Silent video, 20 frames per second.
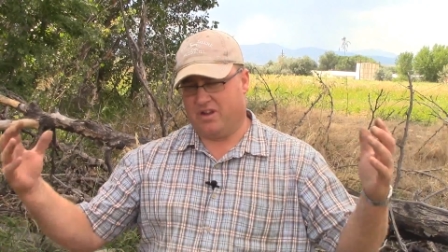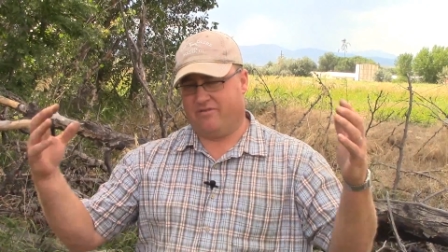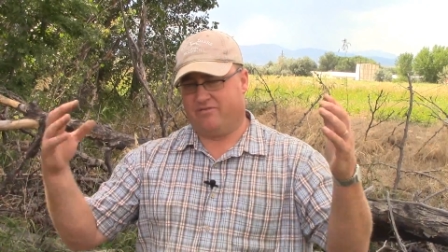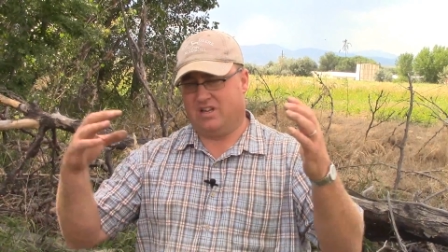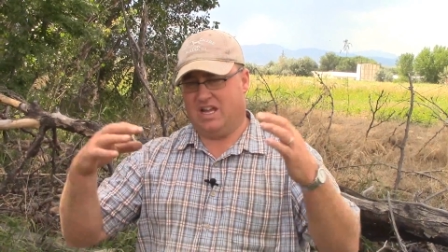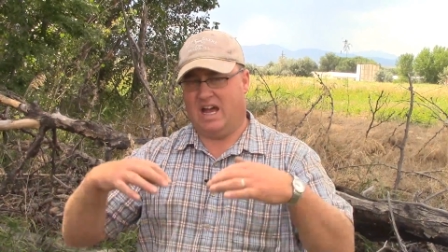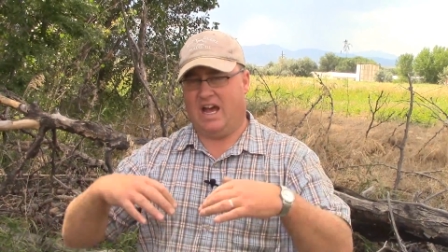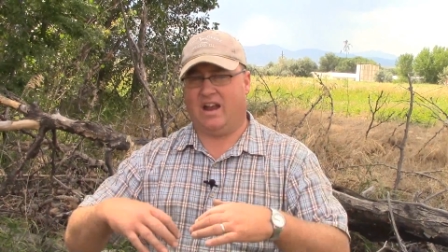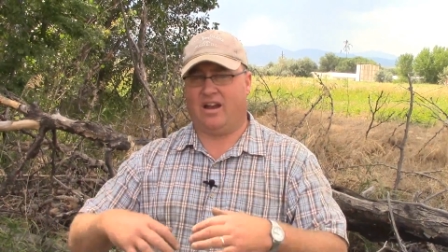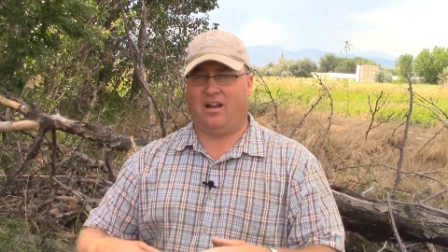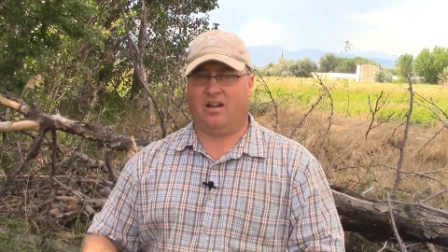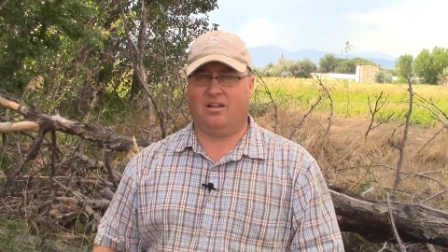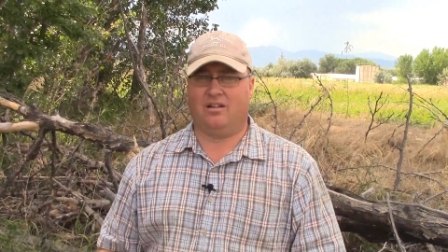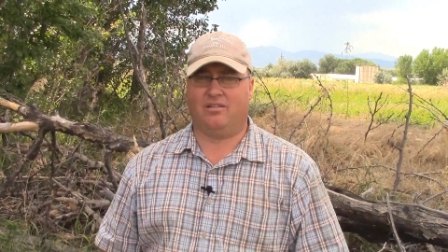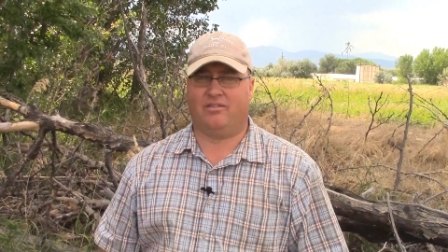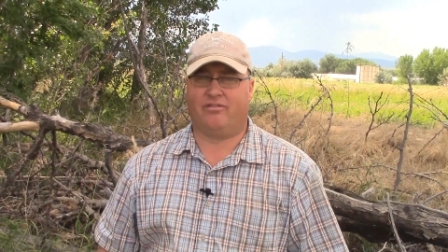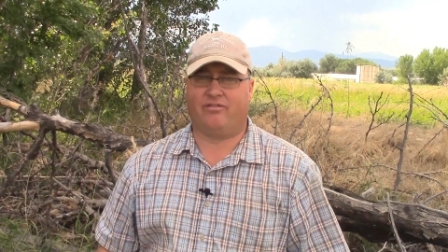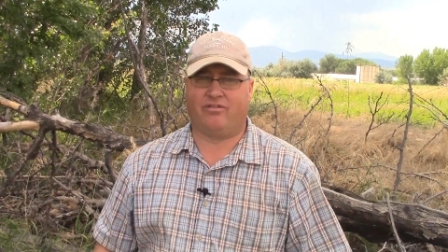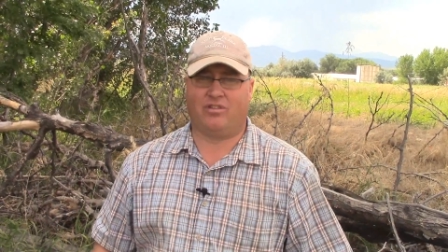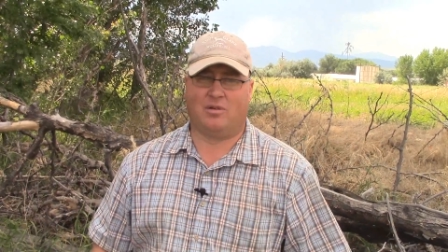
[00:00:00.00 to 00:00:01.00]
of data
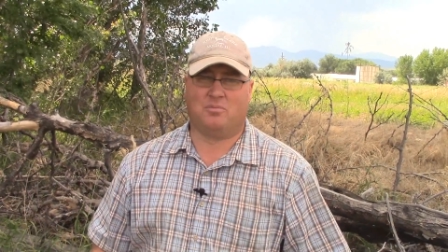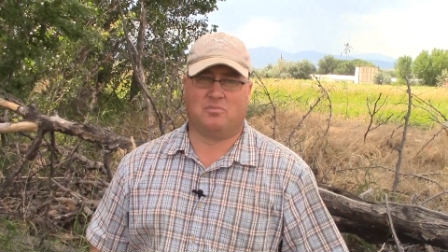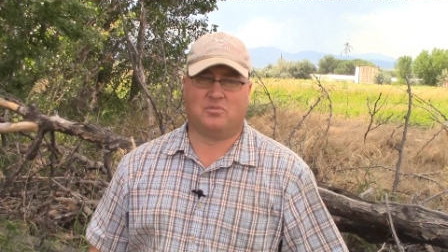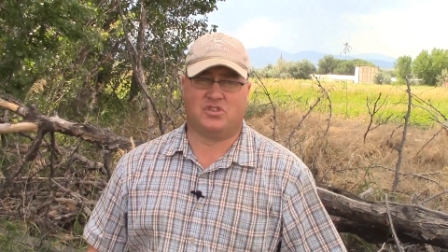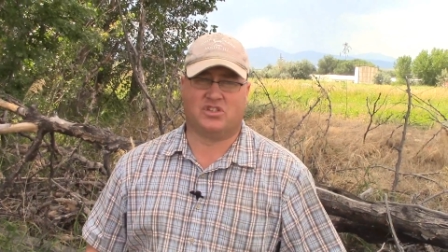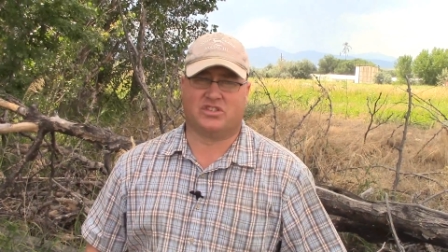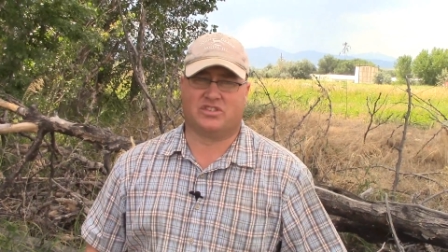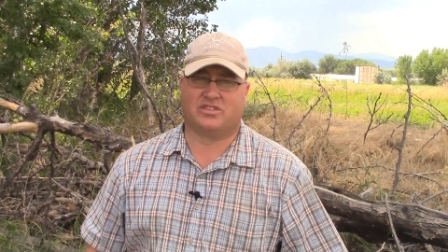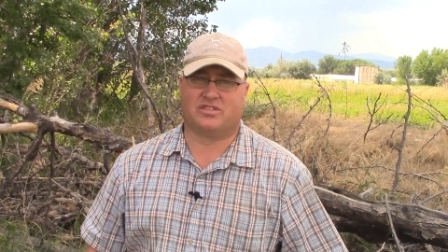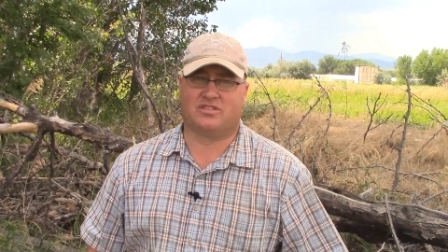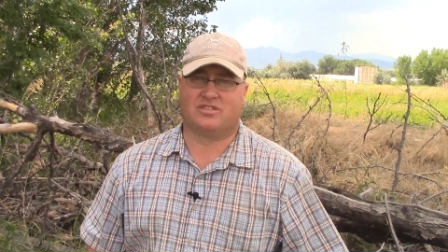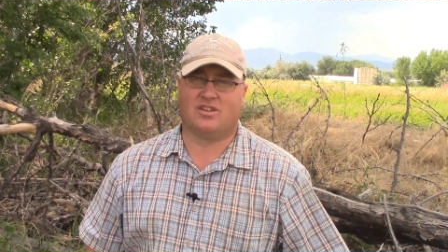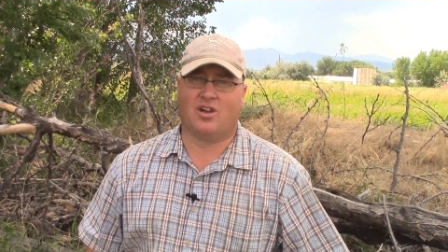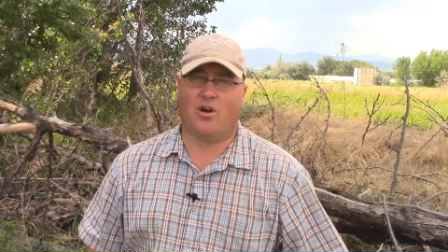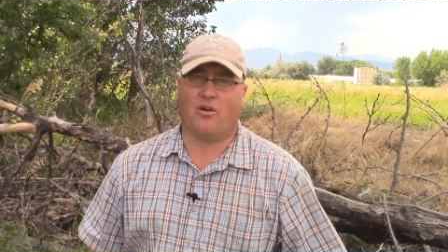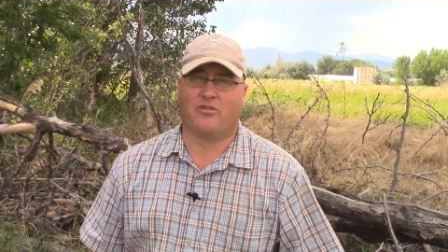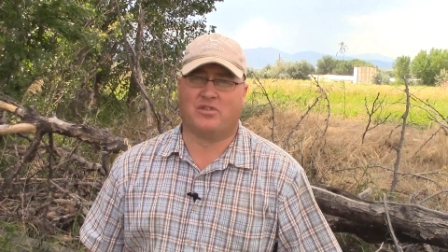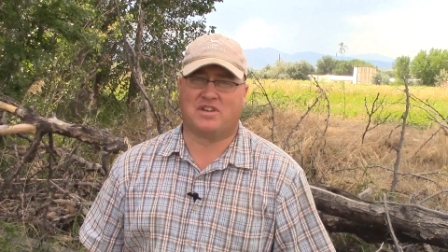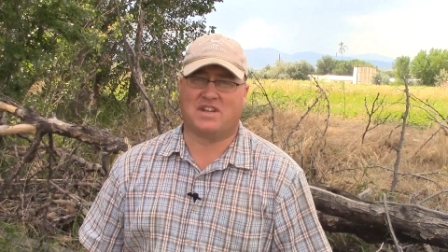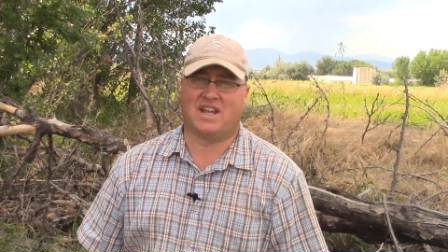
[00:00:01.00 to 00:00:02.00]
from just
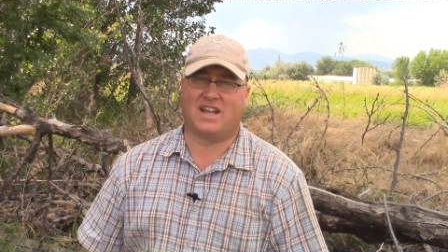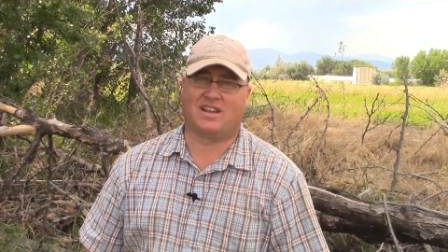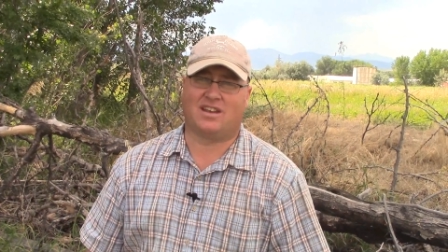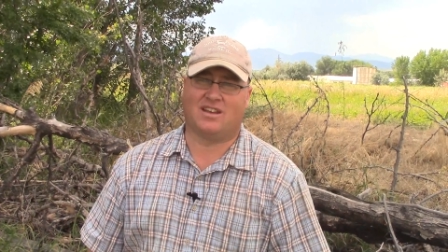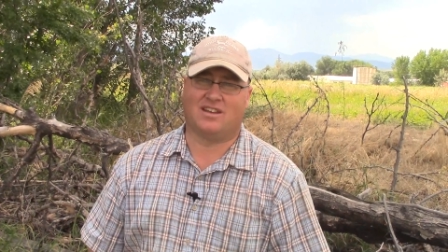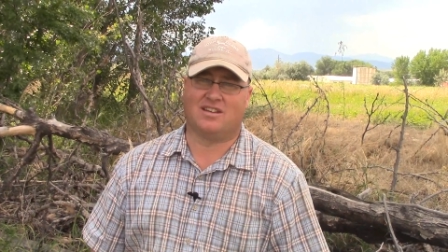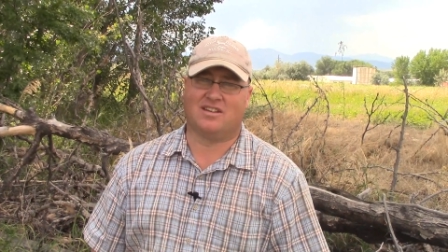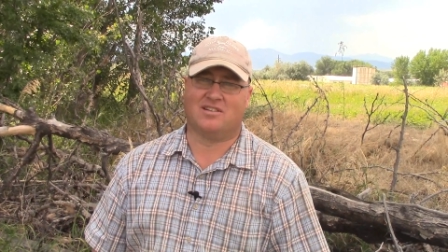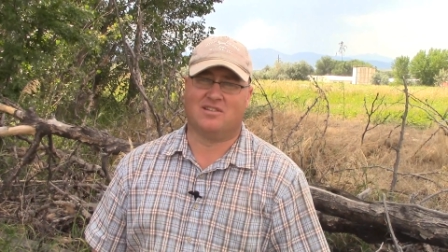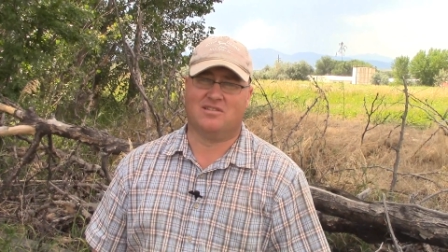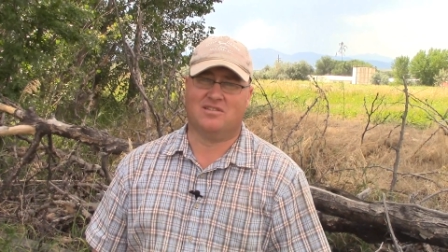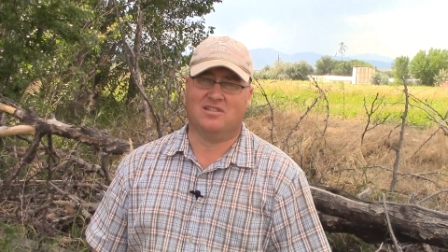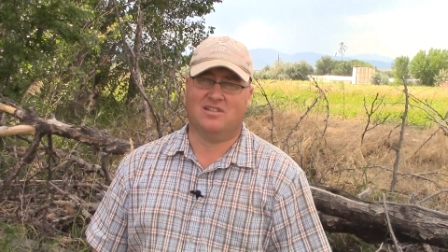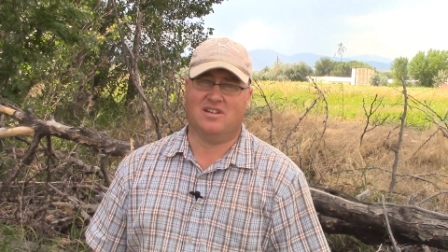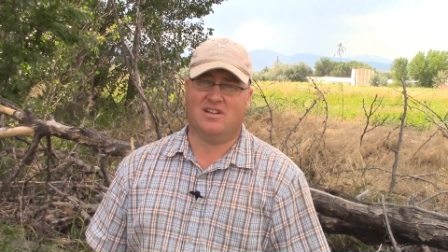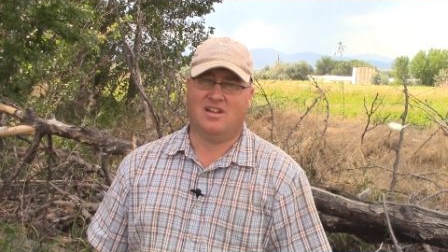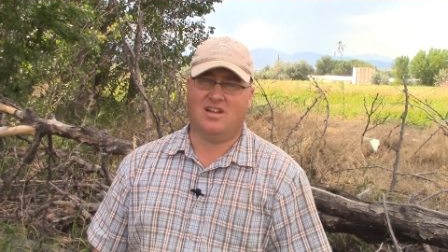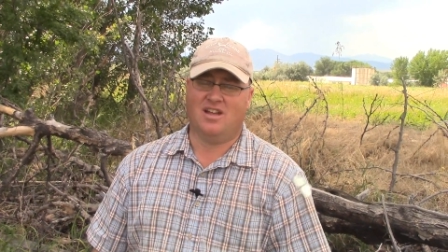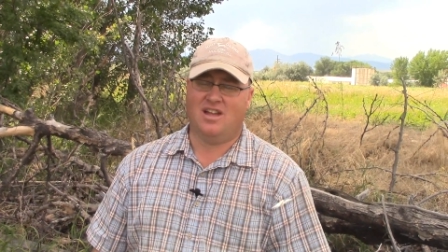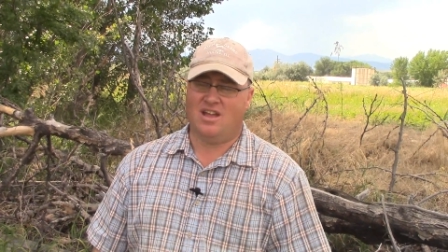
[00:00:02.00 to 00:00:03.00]
overtaking you.
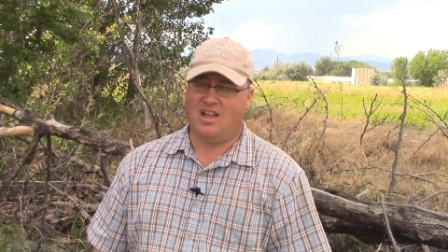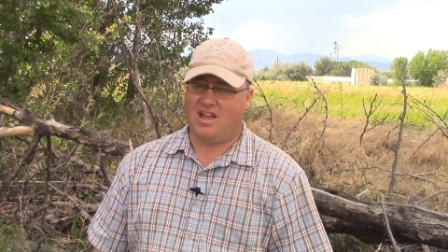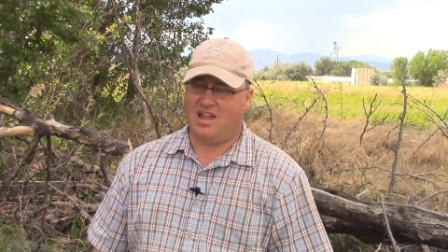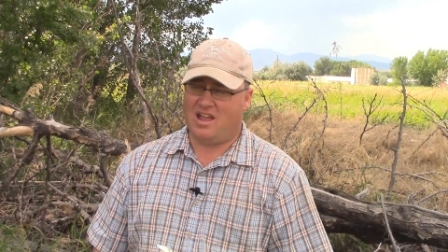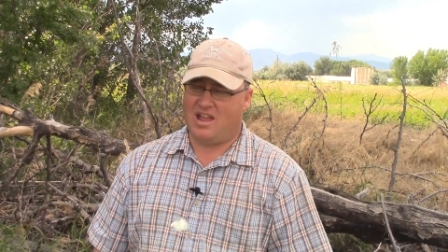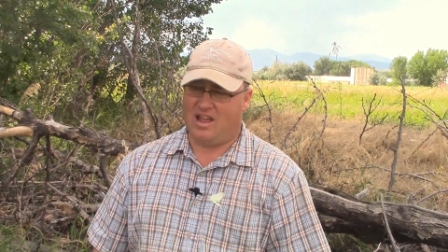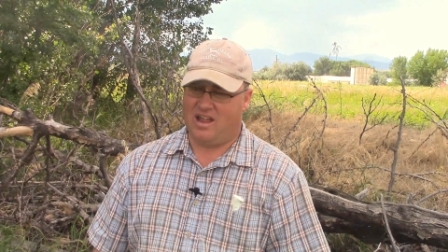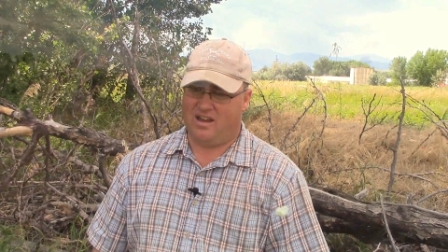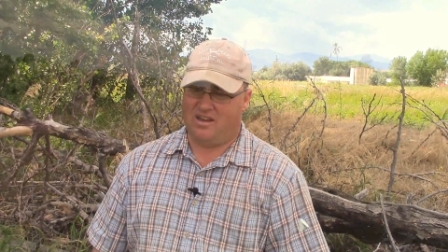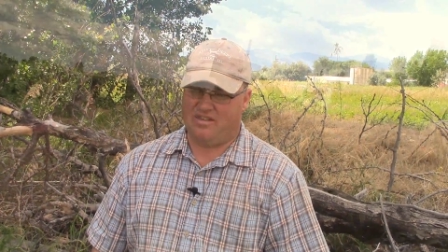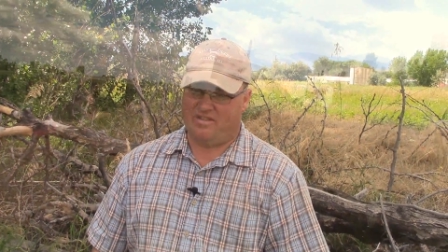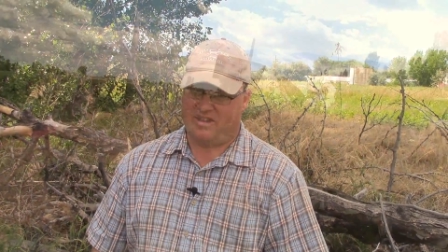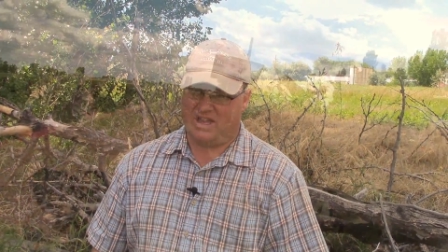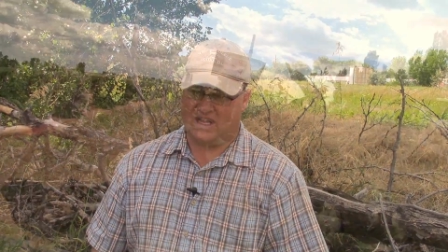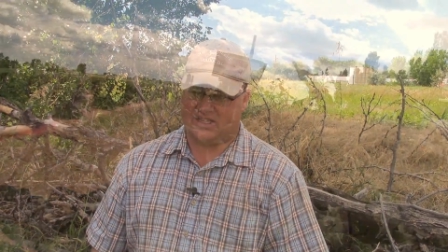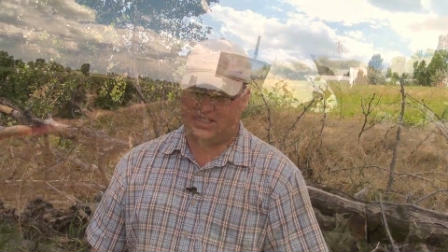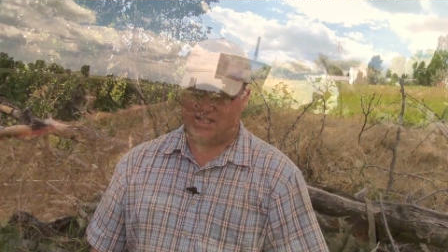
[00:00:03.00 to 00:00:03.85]
And that's